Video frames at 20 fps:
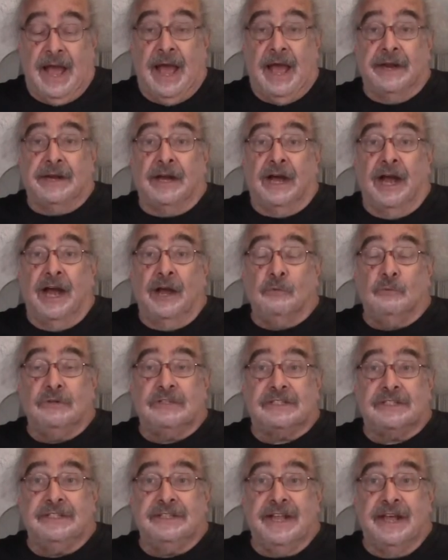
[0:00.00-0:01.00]
and I
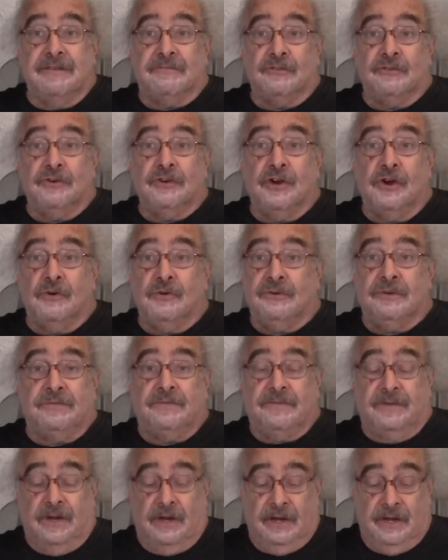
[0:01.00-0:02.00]
was never
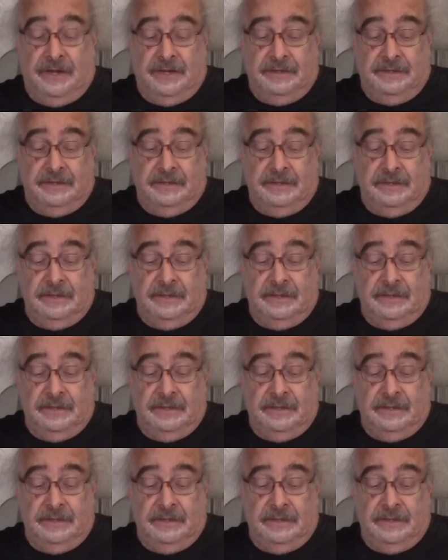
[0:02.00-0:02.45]
notified